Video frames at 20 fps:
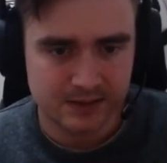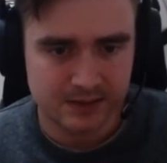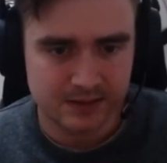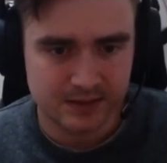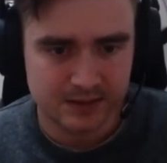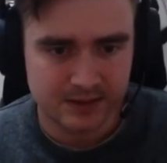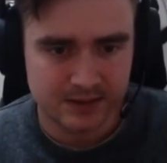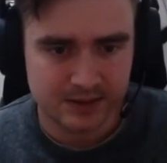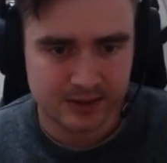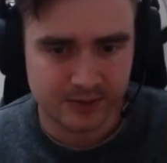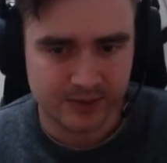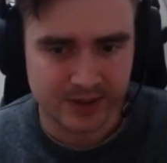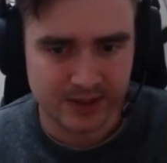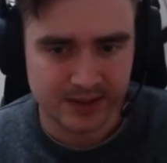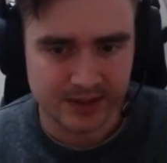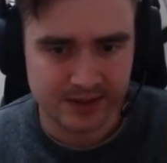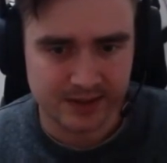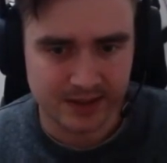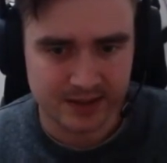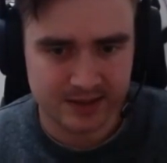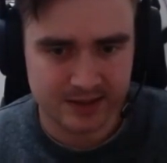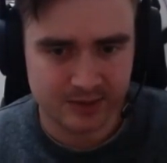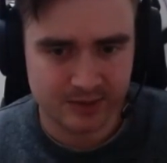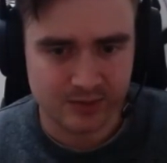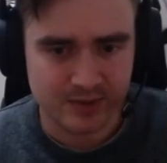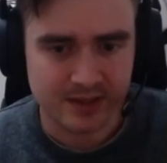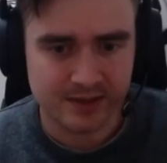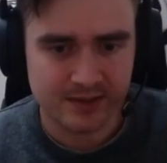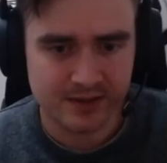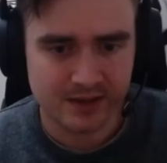So he doesn't do
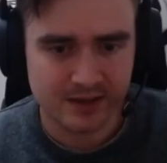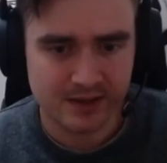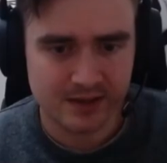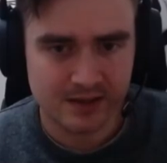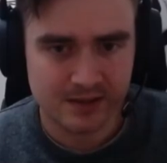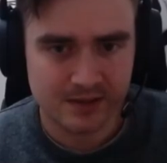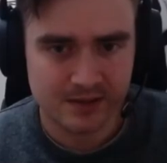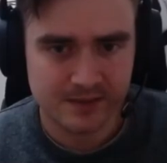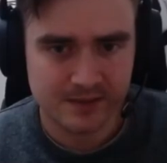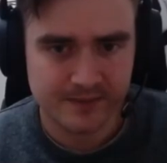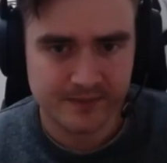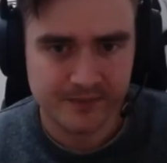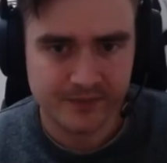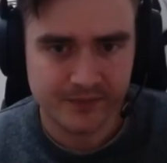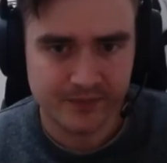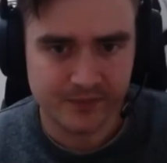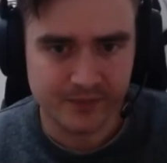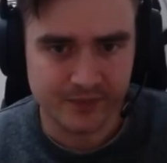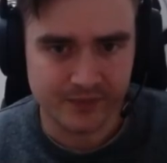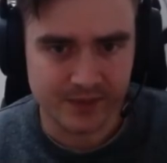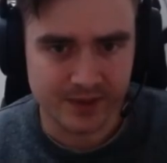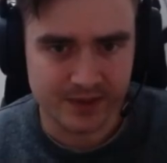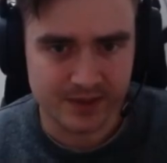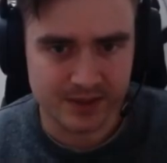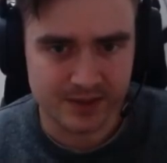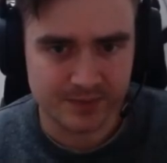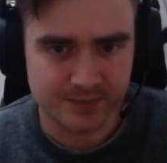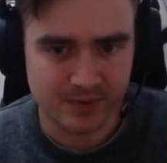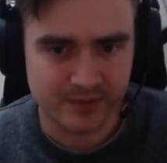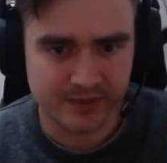anything here. This
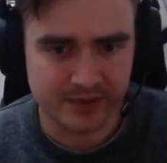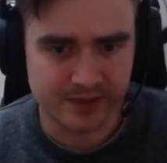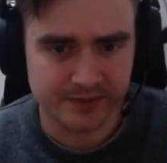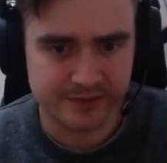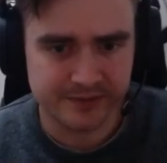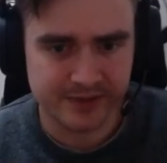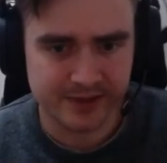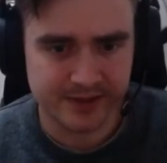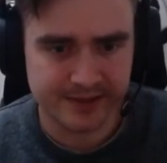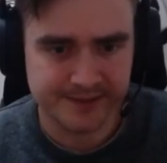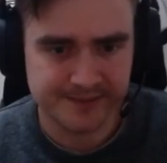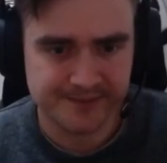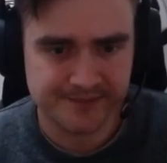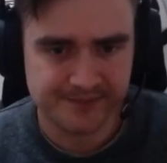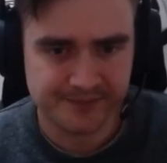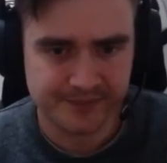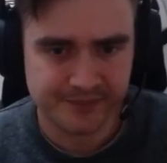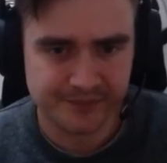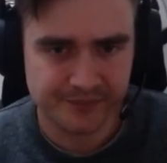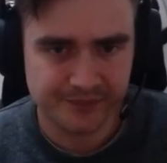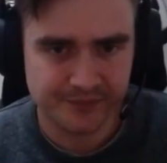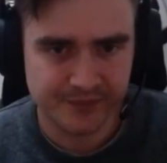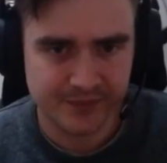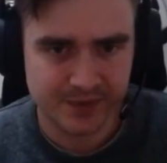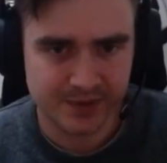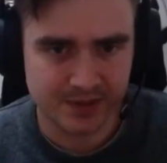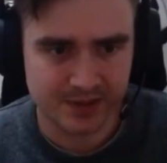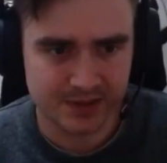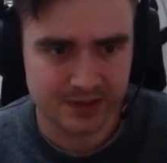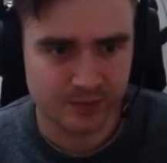is perfectly fine.
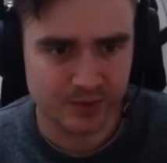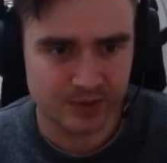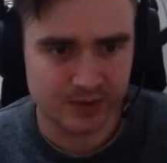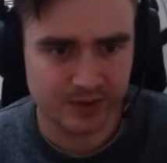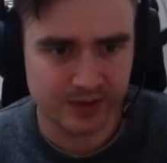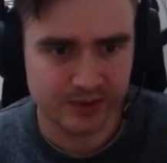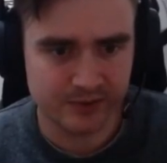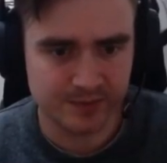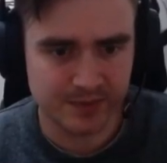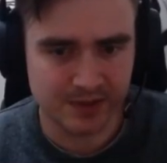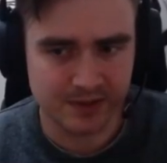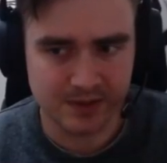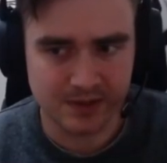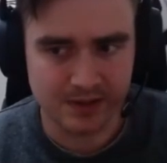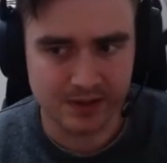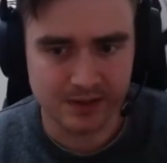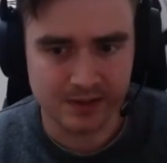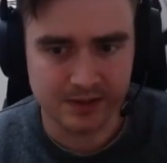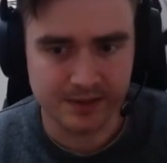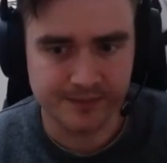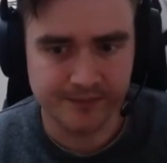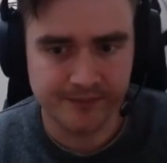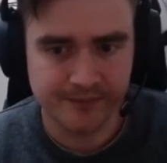Doesn't want to give me the